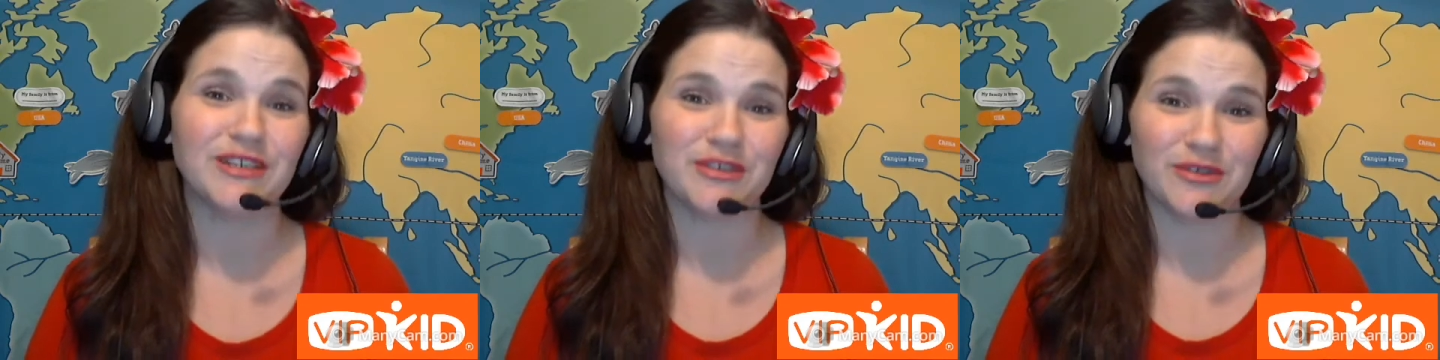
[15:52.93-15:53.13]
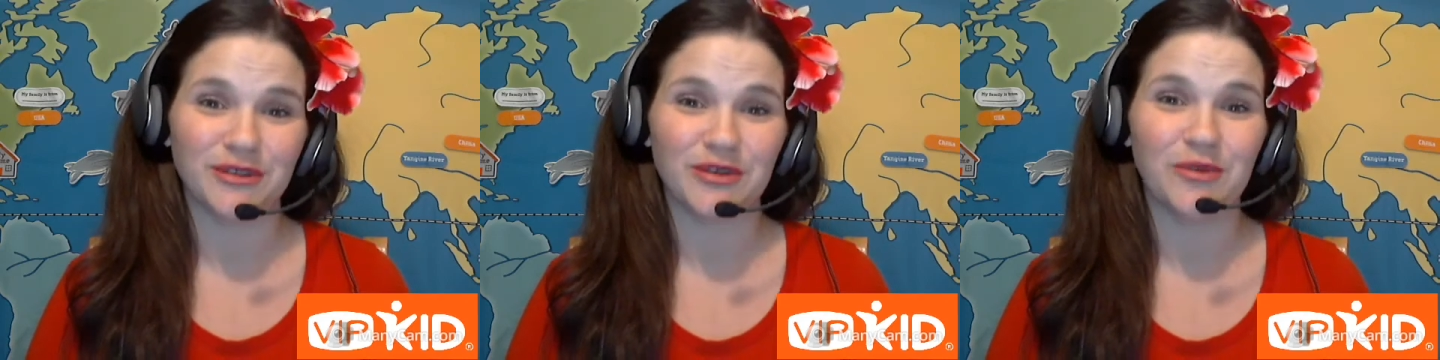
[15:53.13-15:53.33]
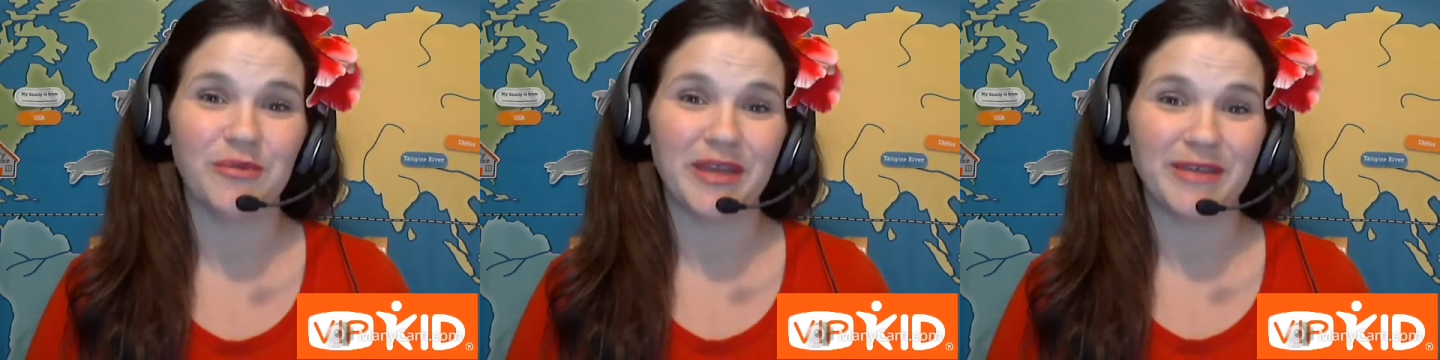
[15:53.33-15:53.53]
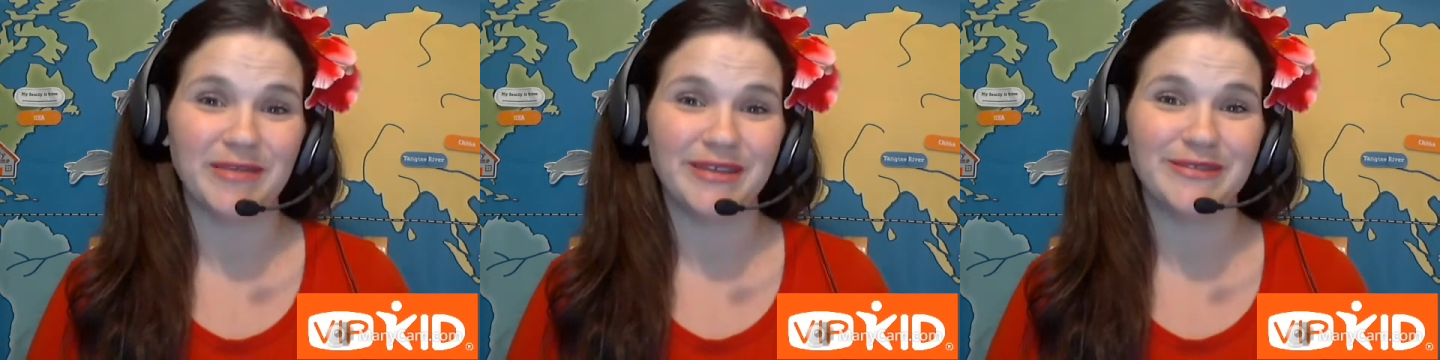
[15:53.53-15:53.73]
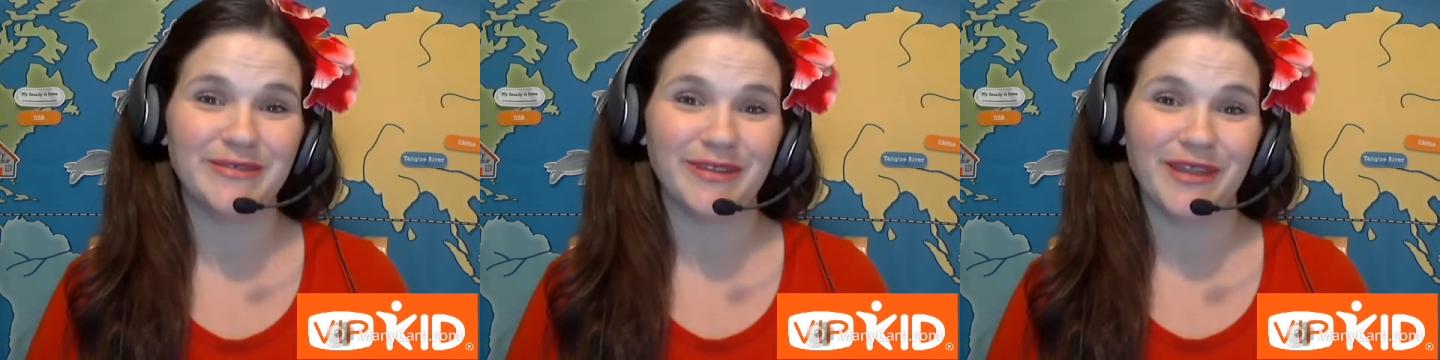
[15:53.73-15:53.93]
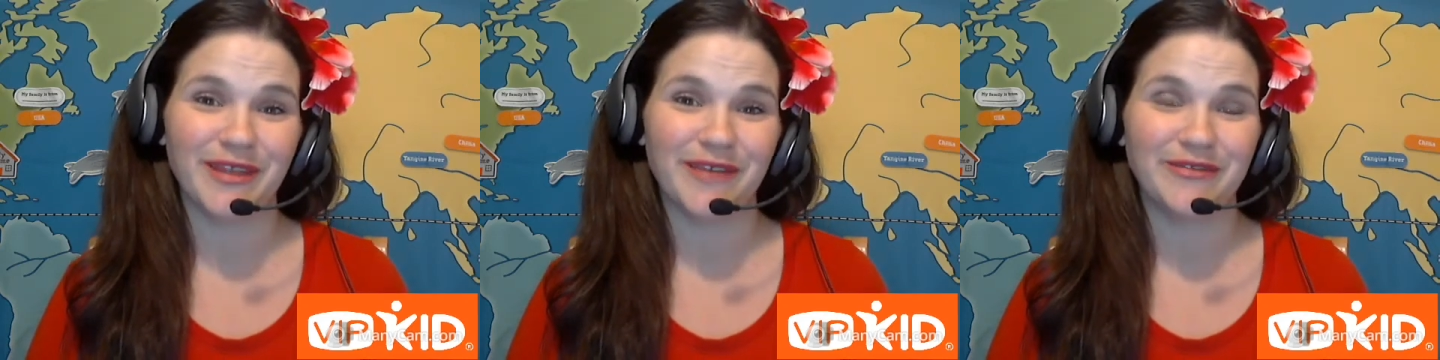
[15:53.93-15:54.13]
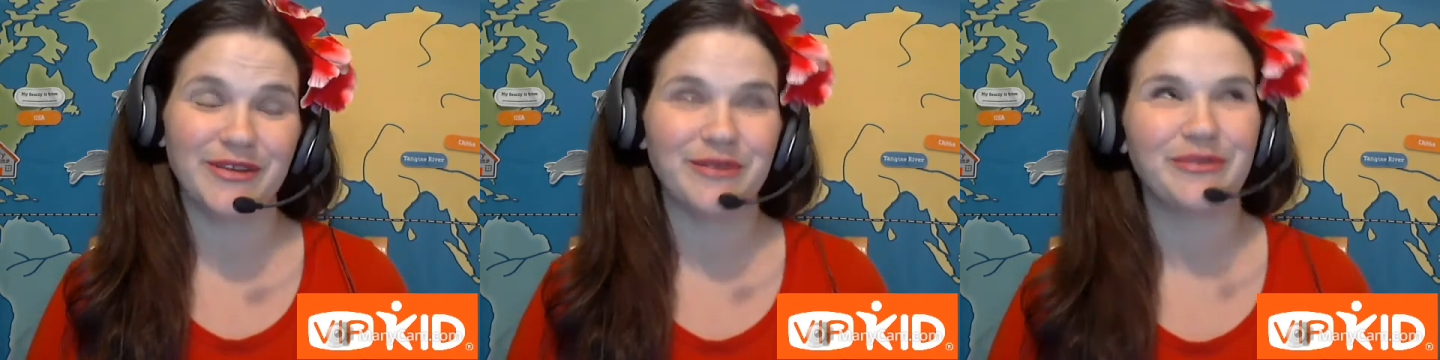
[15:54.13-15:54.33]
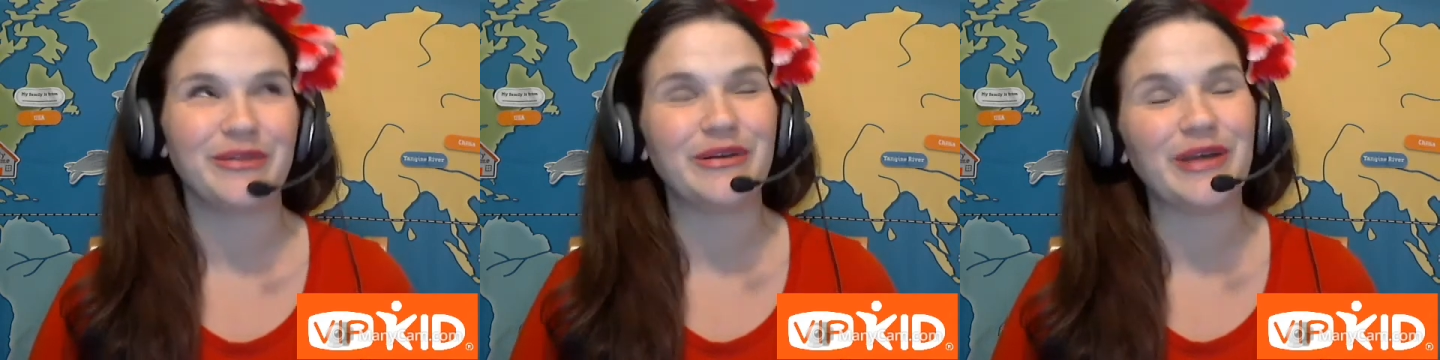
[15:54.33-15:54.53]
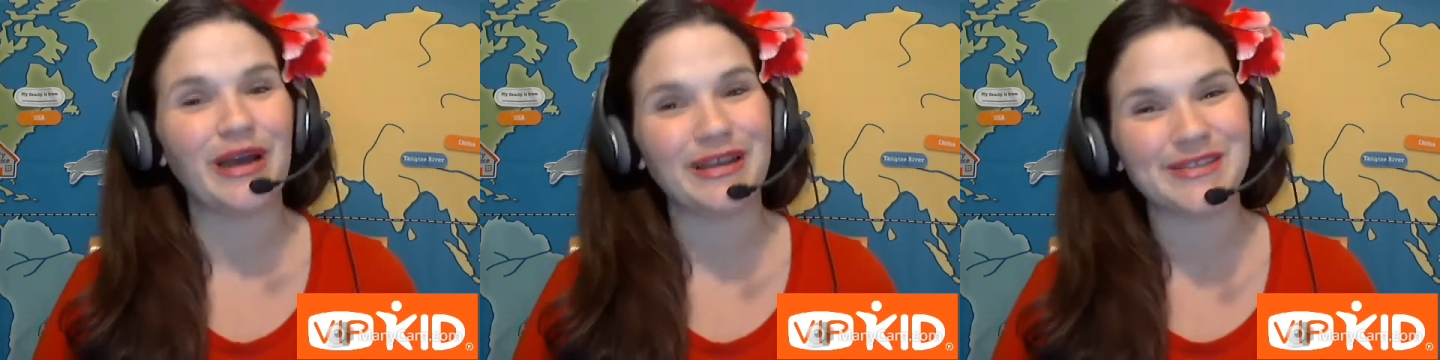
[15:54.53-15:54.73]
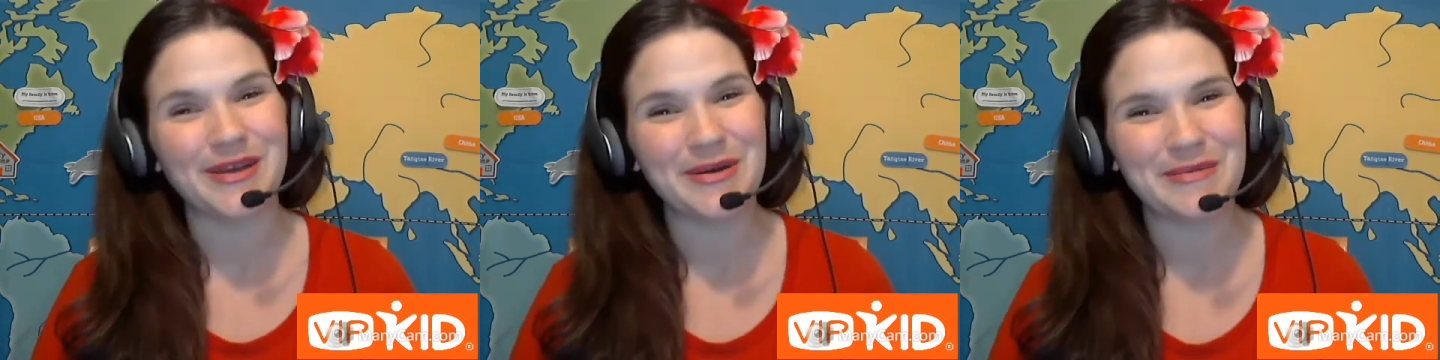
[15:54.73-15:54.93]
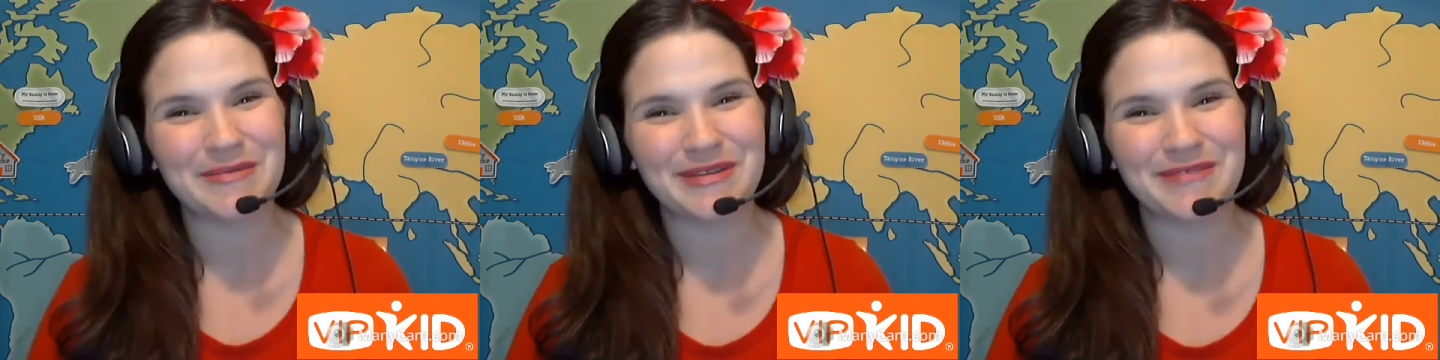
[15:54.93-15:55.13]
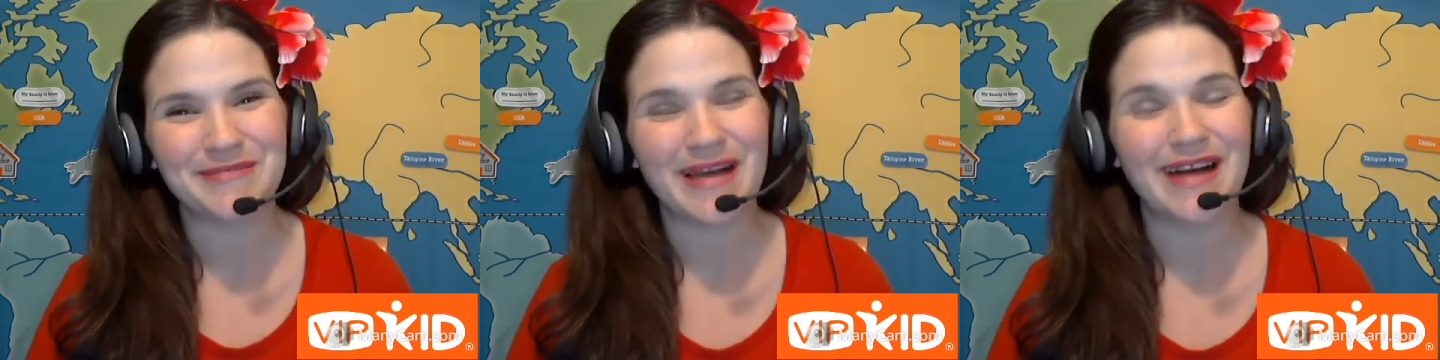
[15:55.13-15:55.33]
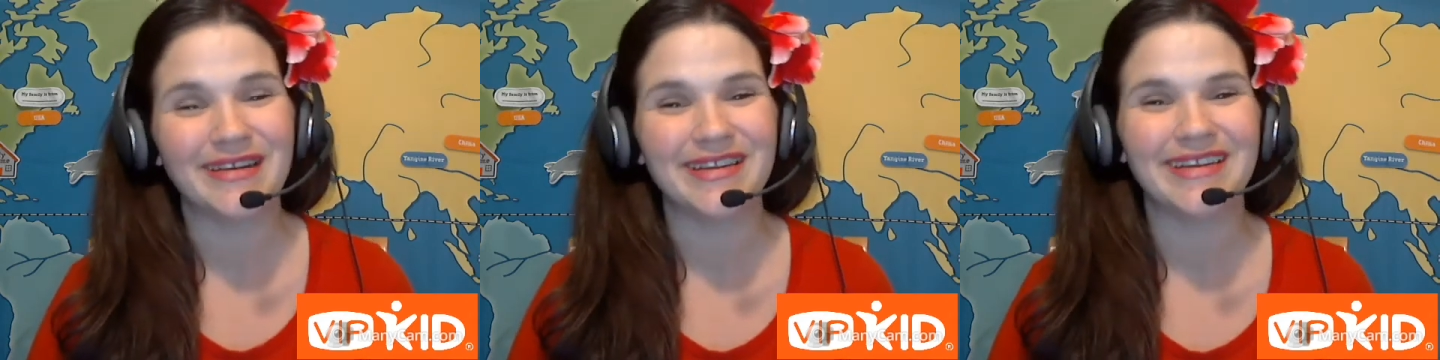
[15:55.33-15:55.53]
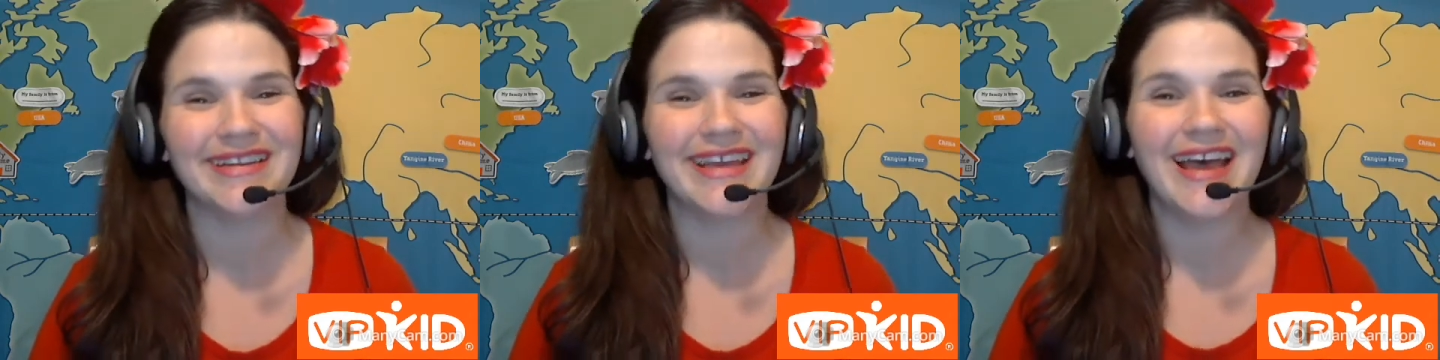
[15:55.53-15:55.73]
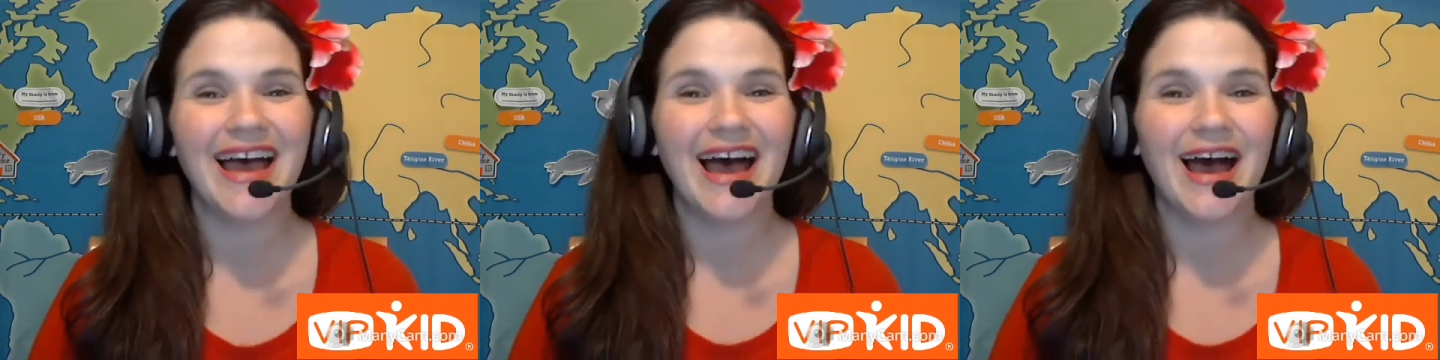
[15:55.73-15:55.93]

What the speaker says: as your little babies will love you if they're not as open about it.